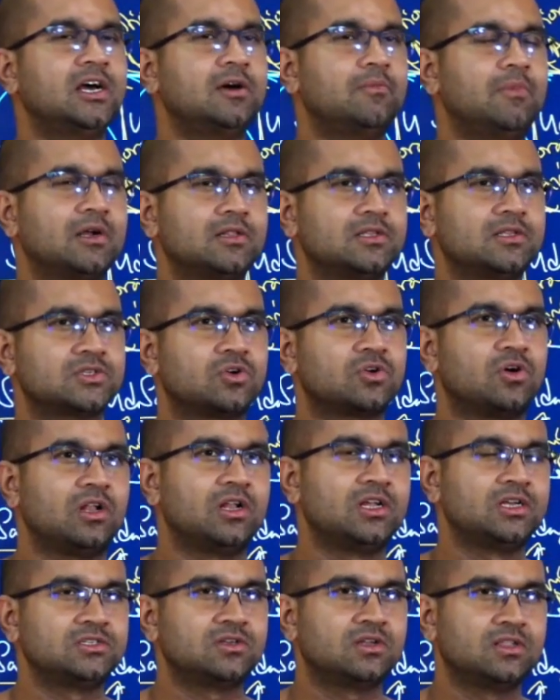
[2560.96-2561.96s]
among the
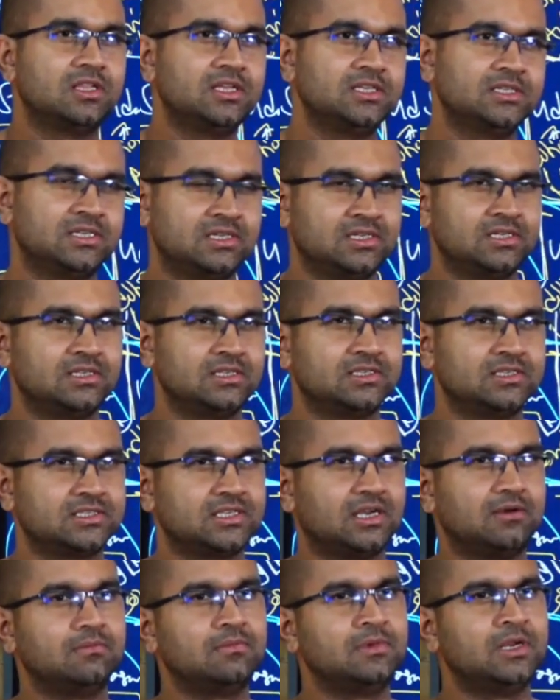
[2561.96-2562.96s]
scholars on this.
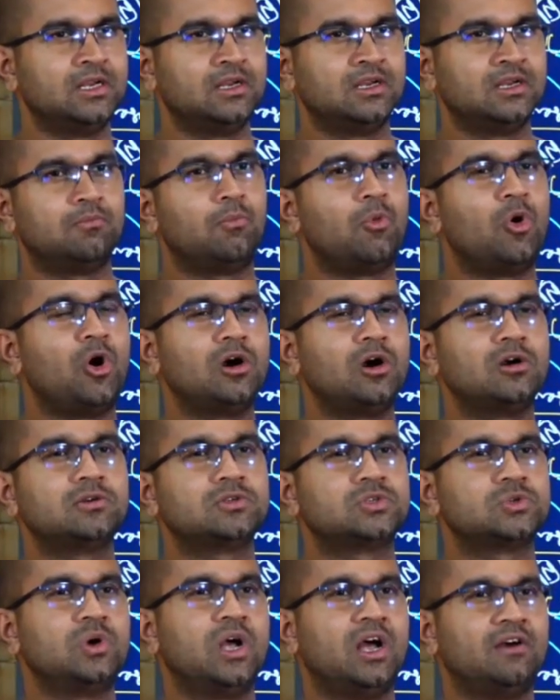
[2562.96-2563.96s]
Some
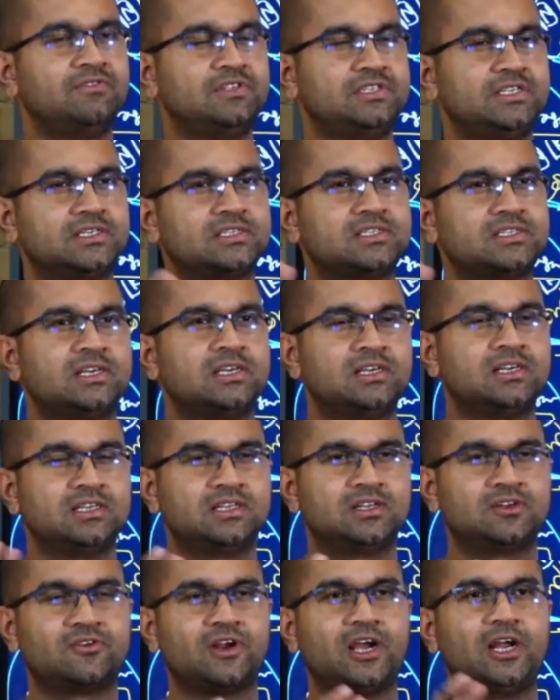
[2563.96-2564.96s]
monks who have just
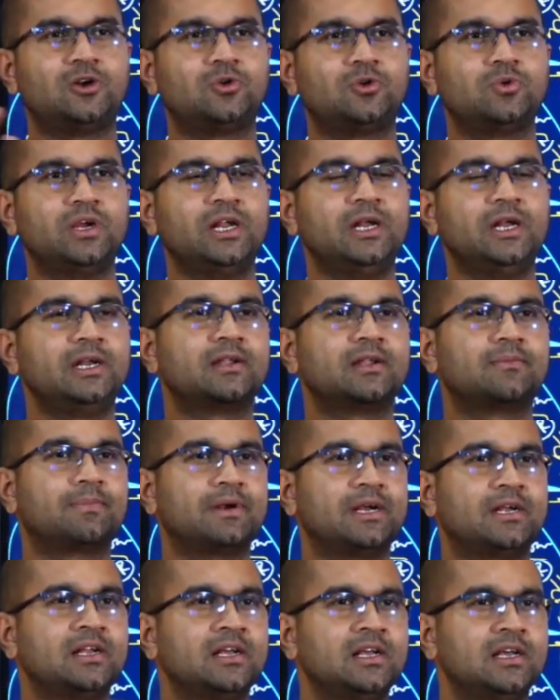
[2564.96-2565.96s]
tried to
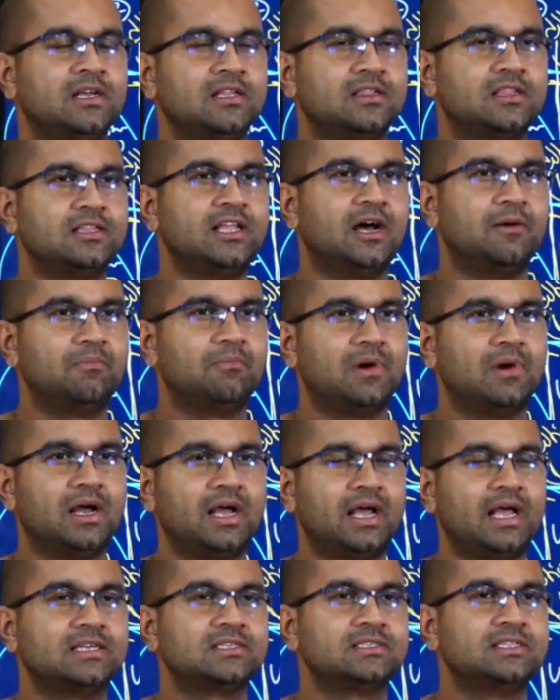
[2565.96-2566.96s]
interpret the
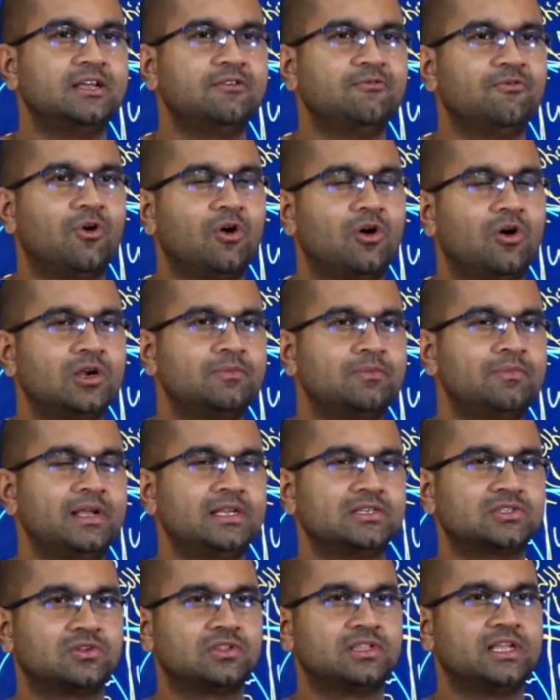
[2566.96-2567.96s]
Dhamma as they want
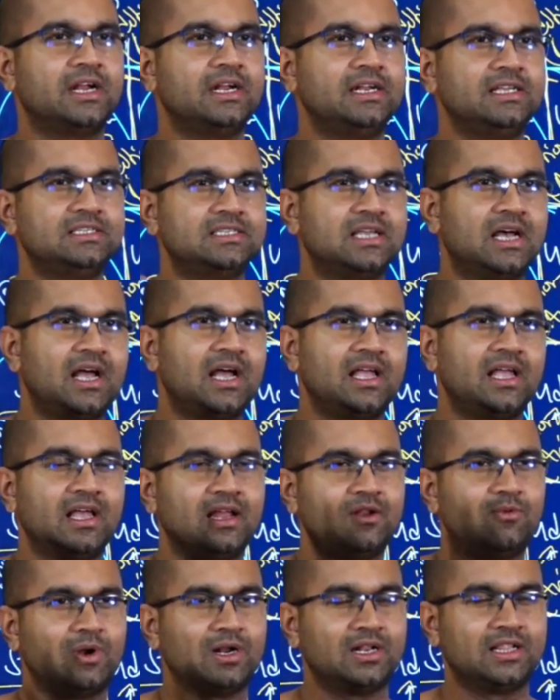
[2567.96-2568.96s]
based on their desire
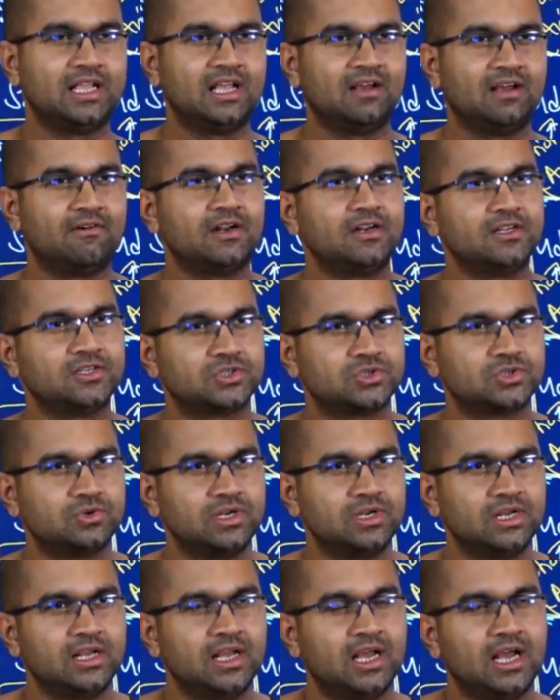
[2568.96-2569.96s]
and what they have
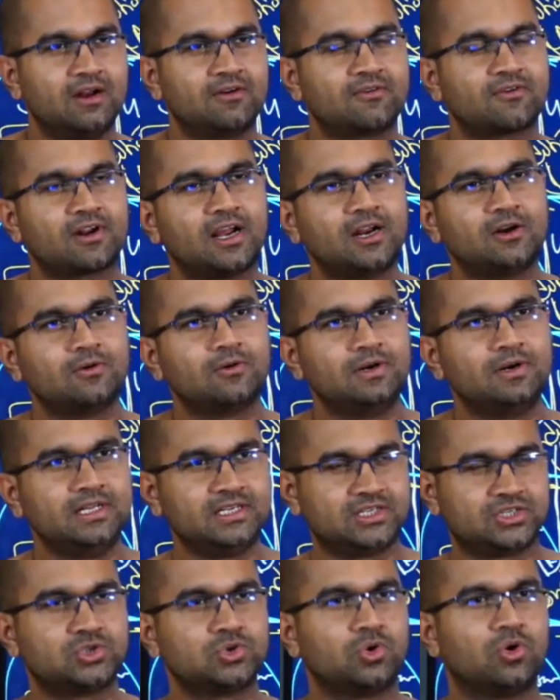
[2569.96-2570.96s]
understood have tried to
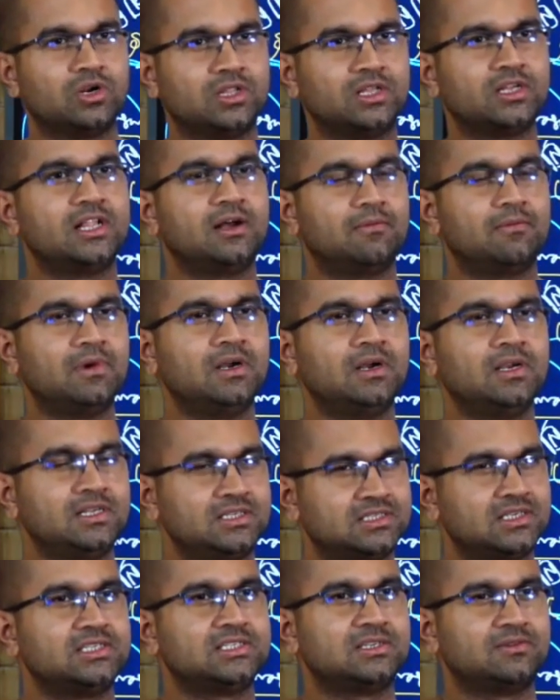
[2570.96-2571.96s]
distort the Dhamma.
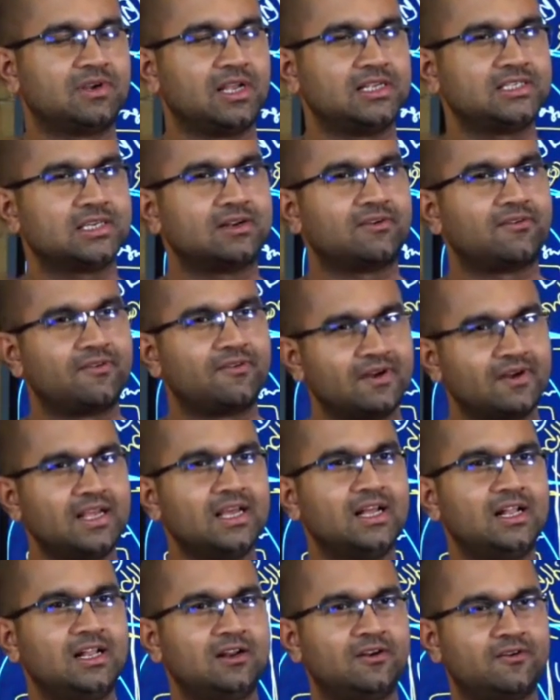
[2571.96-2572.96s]
It's a
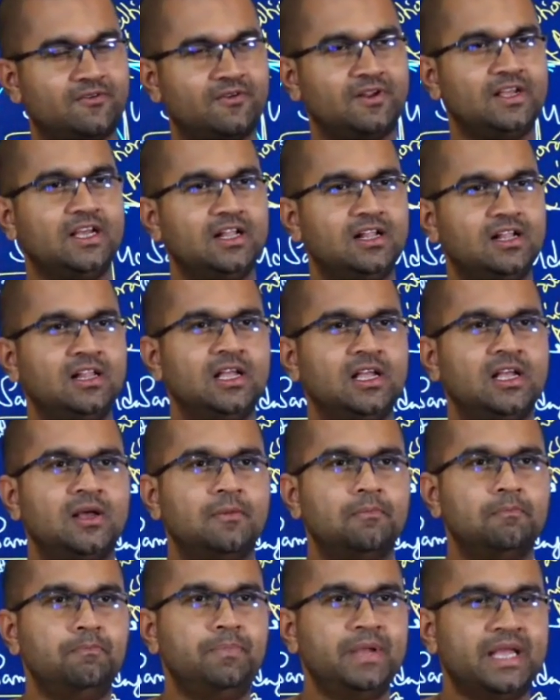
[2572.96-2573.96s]
real
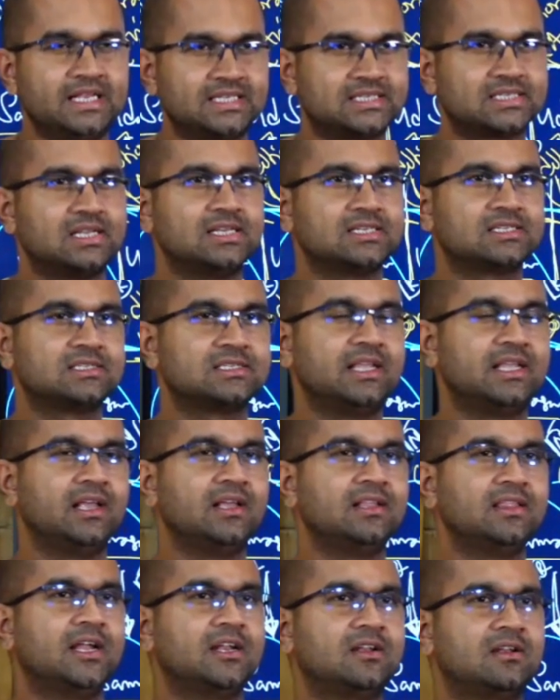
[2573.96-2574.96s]
baseless
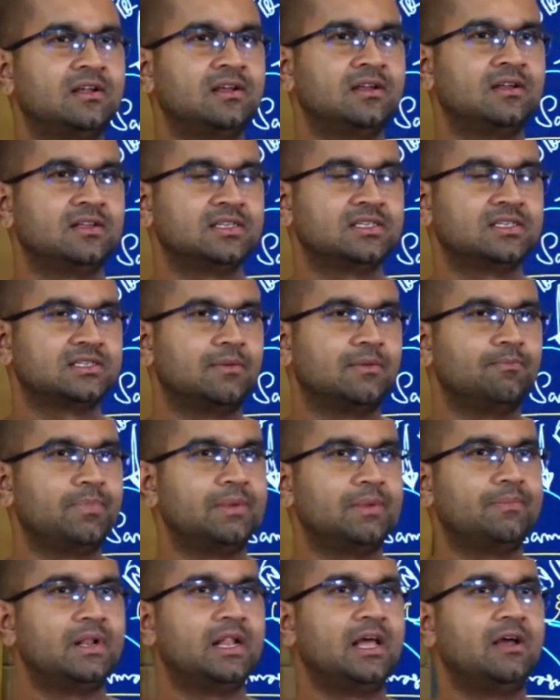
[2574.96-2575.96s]
thing that some
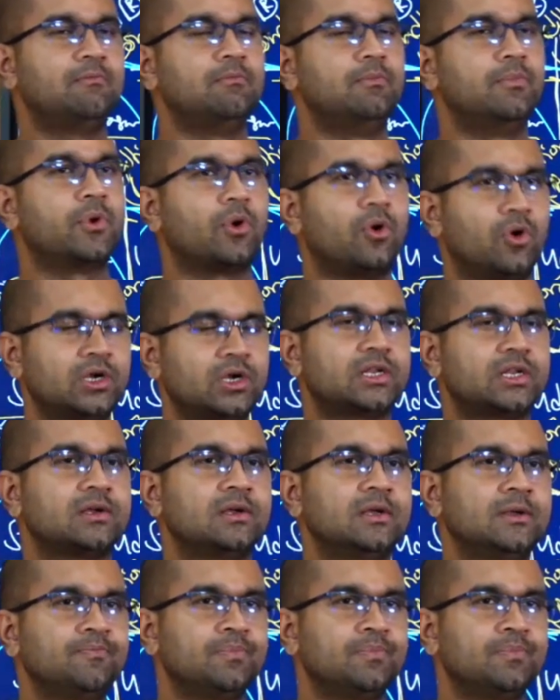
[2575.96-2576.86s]
people have brought,